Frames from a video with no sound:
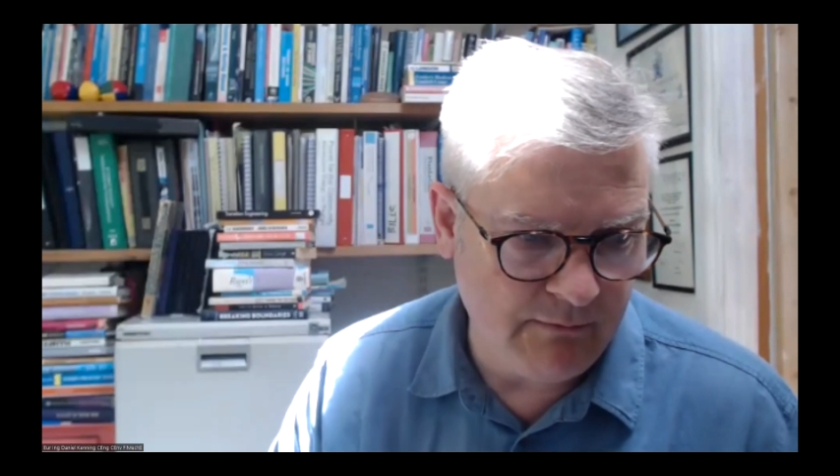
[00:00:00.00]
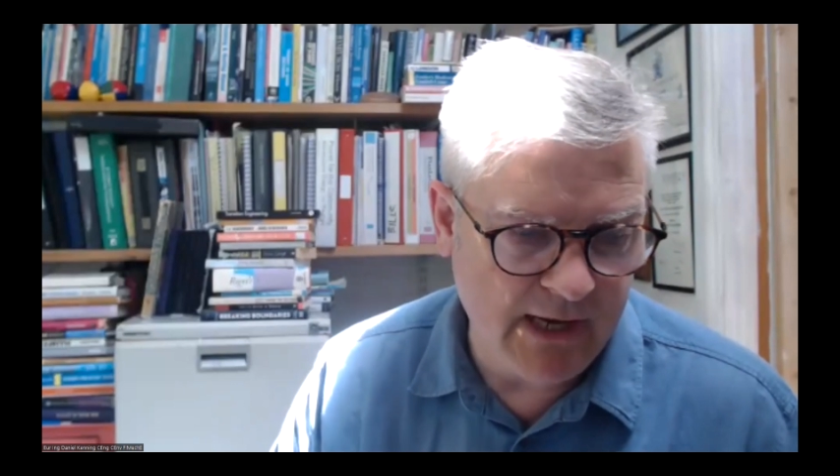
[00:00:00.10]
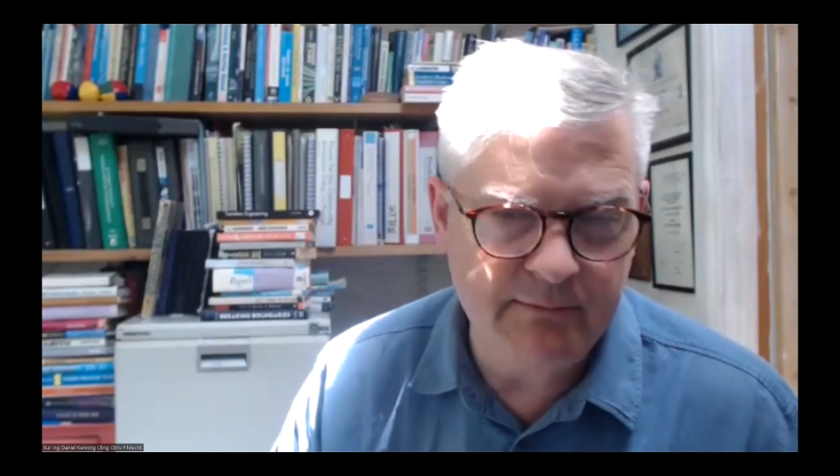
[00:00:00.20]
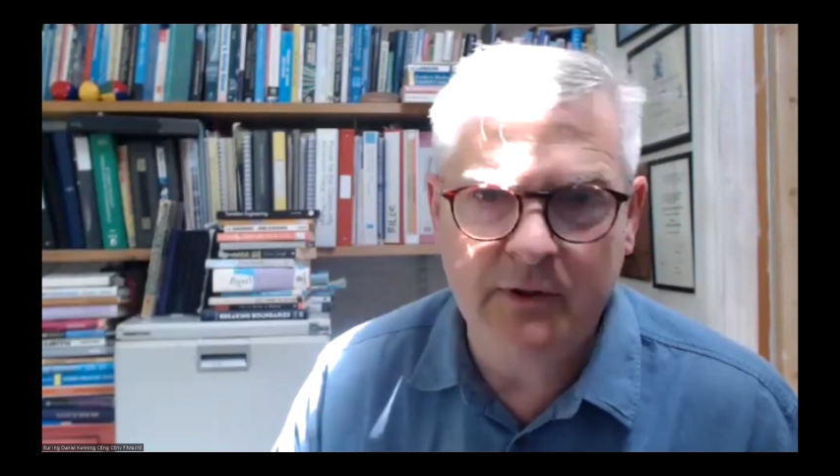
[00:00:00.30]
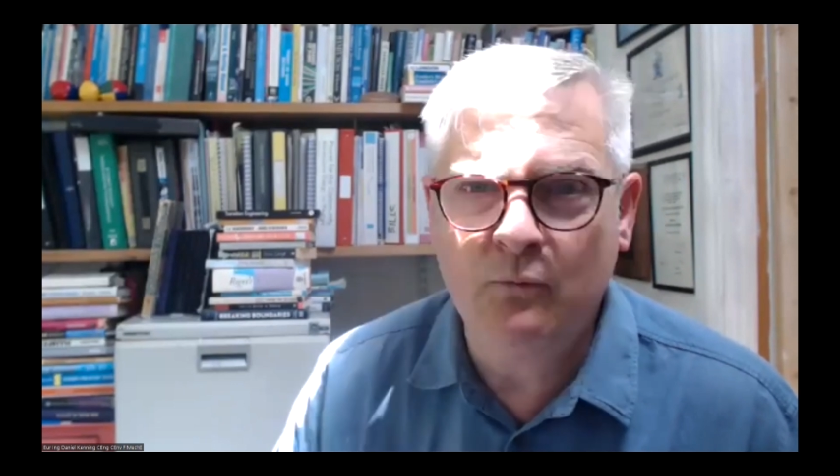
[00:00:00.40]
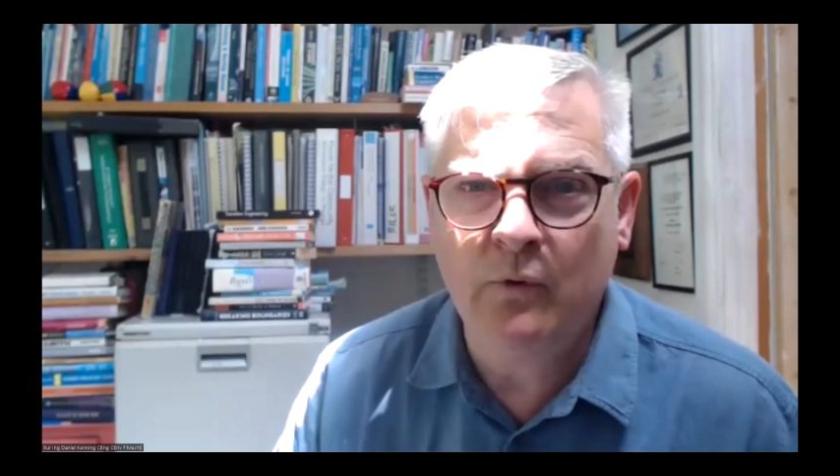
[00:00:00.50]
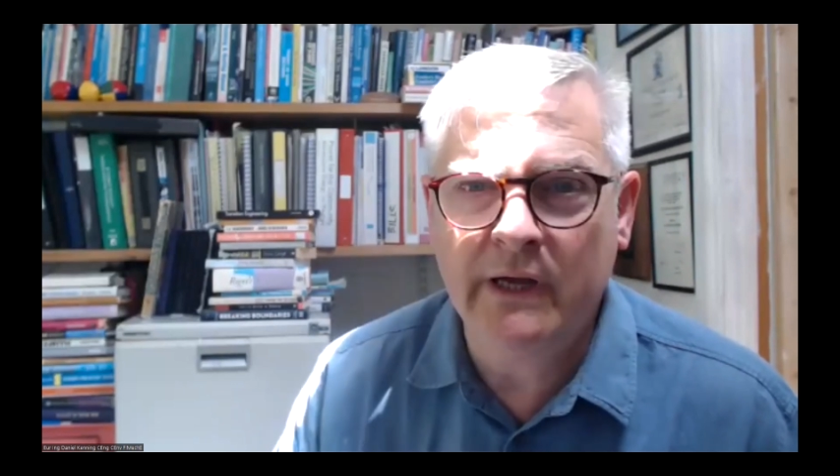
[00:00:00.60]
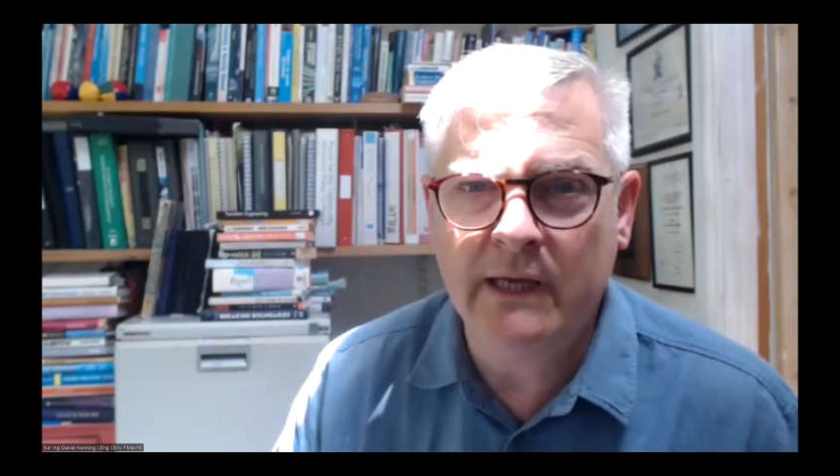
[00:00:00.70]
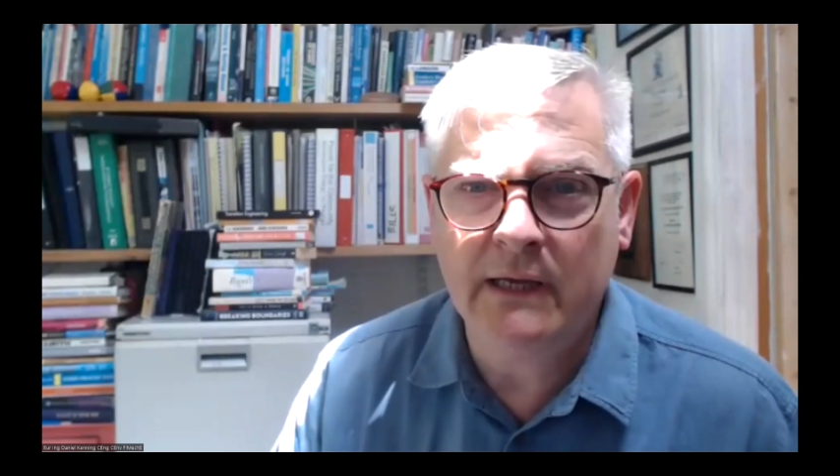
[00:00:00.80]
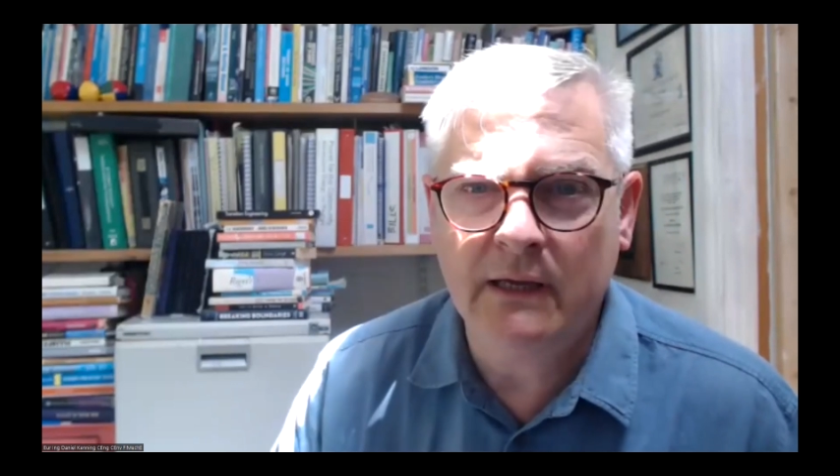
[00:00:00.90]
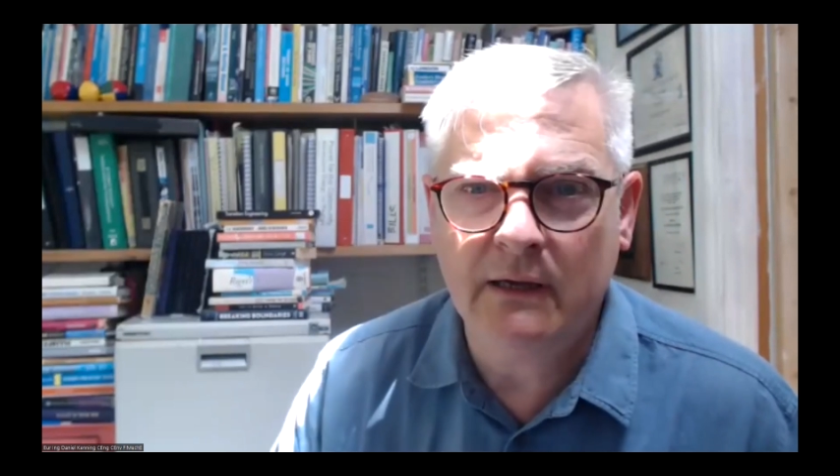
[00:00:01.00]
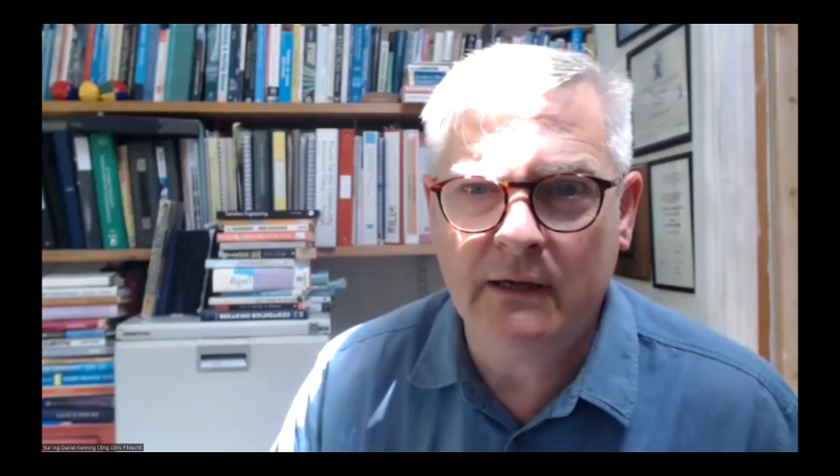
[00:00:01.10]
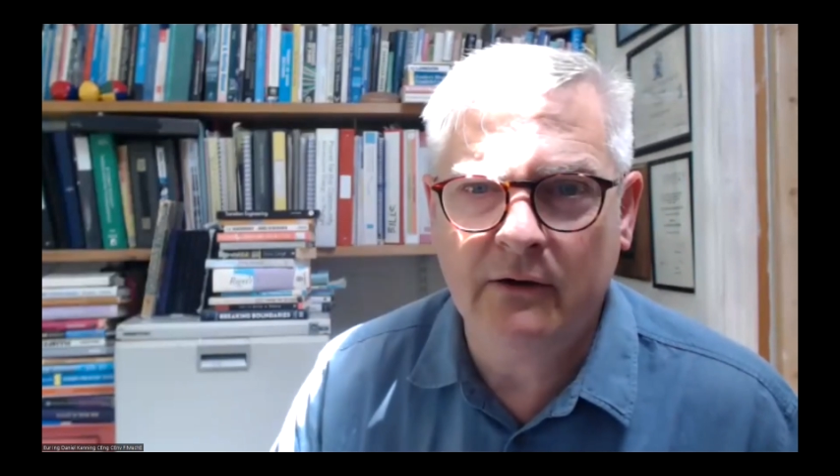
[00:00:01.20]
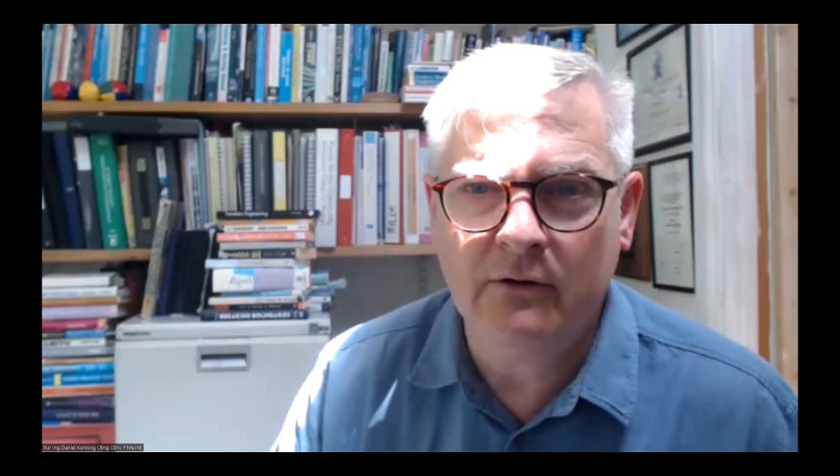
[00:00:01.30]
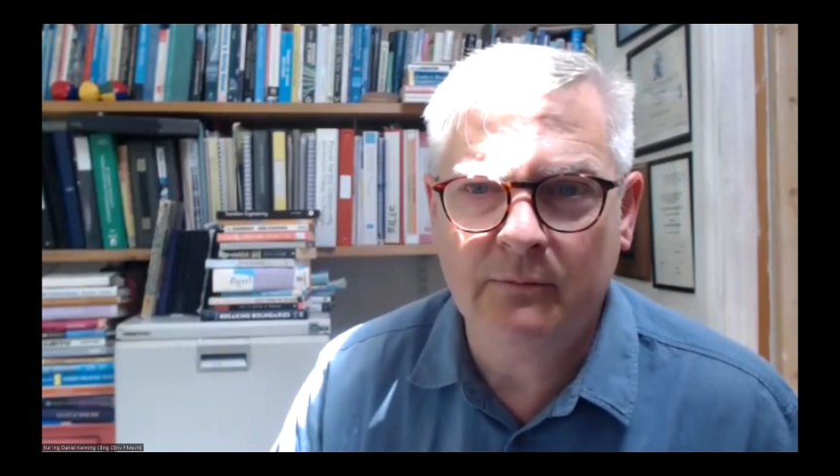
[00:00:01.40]
maybe we
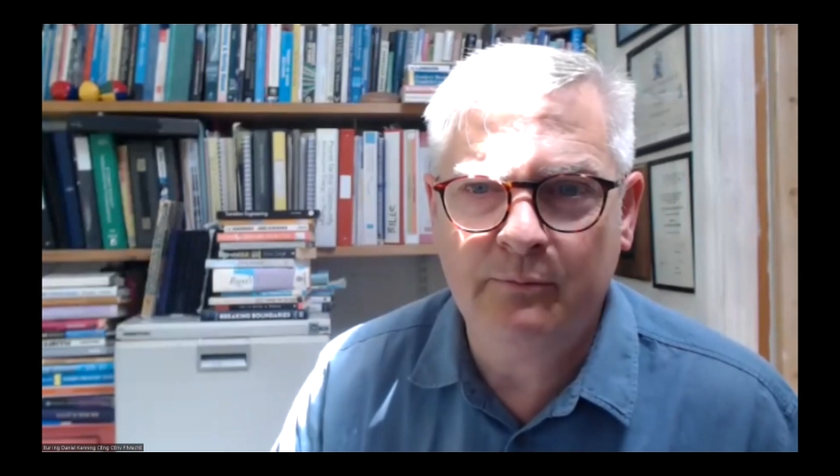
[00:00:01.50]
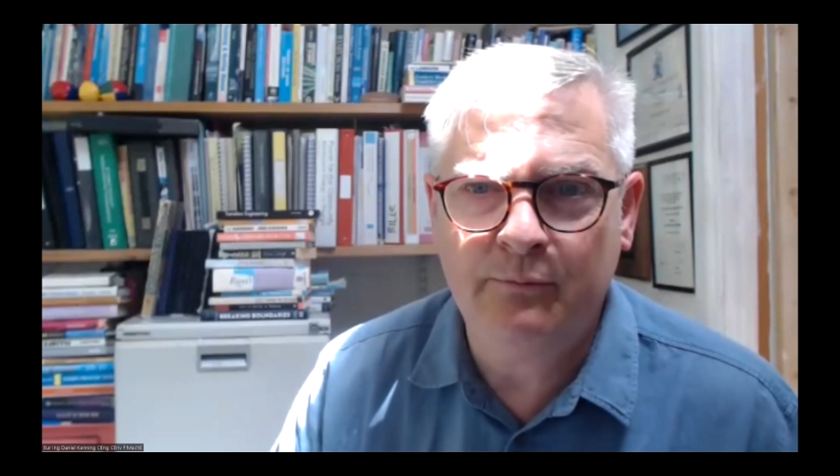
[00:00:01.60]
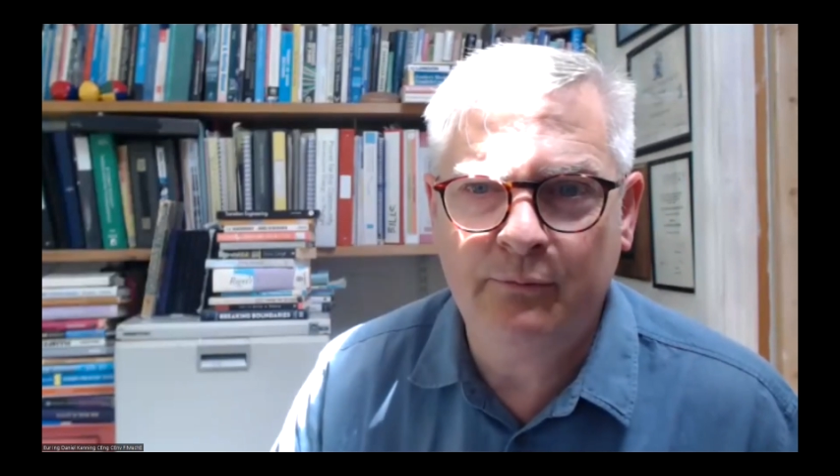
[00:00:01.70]
and our